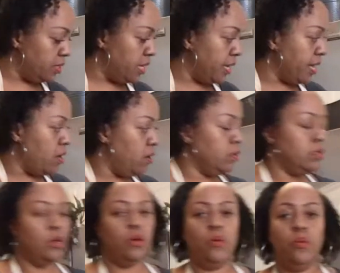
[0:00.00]
right now I'm just
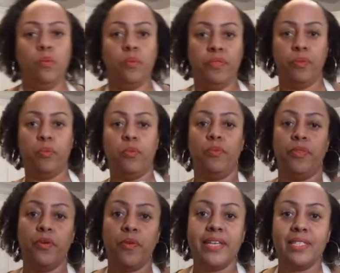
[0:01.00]
gonna take out, so
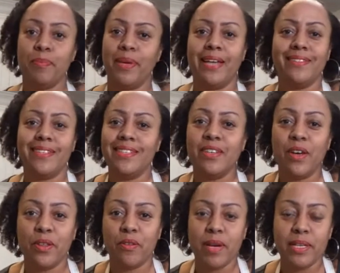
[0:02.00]
the
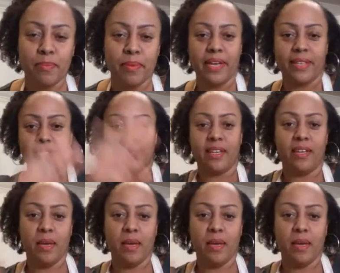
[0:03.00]
recipe, I didn't tell you the recipe.